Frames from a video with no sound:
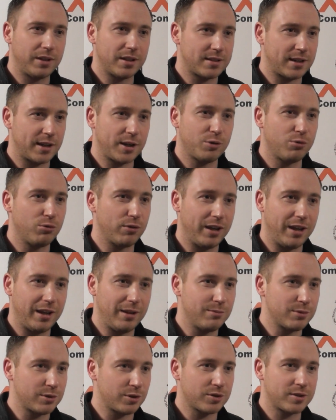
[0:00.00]
to single
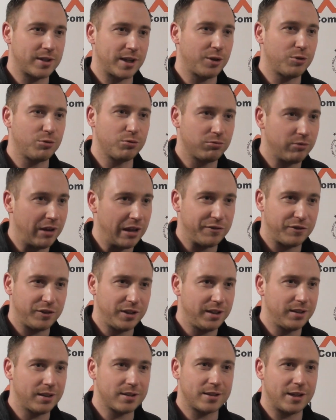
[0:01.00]
games or single
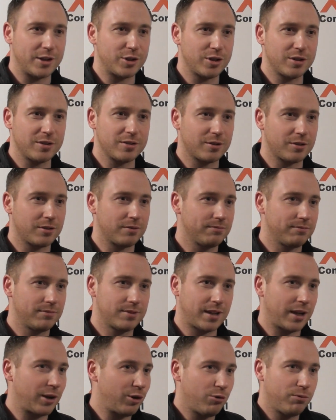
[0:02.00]
refereeing decisions or
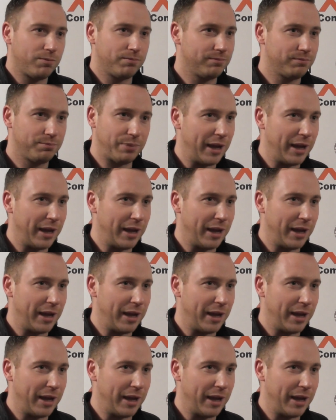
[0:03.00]
single